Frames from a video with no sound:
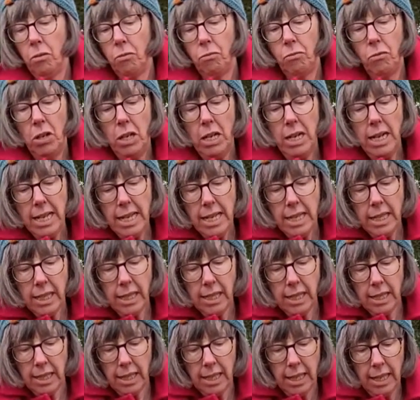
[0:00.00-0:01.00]

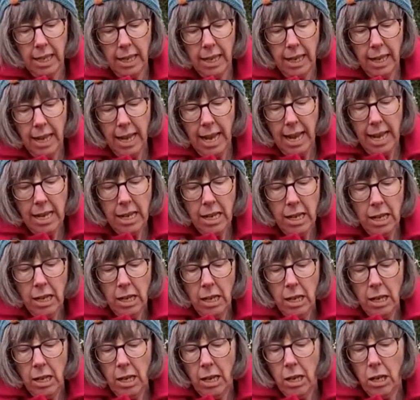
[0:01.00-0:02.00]
release.
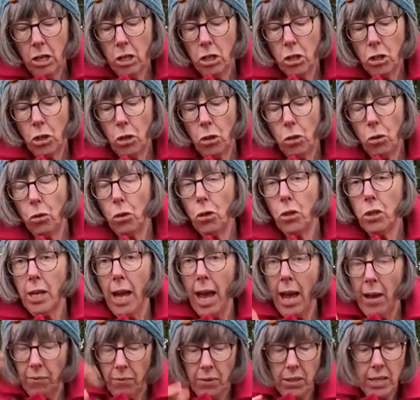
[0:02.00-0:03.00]
So you could
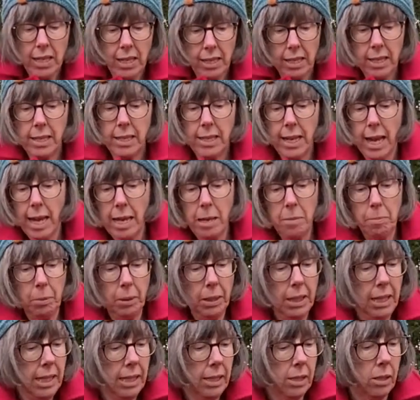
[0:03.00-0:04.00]
have it as a
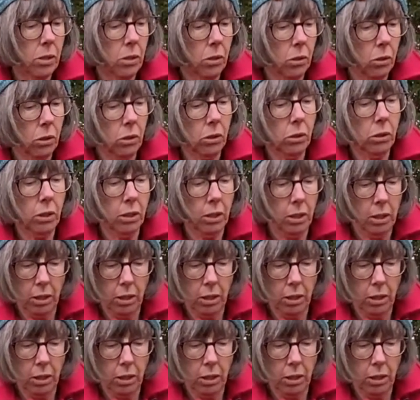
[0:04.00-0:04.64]
table easel,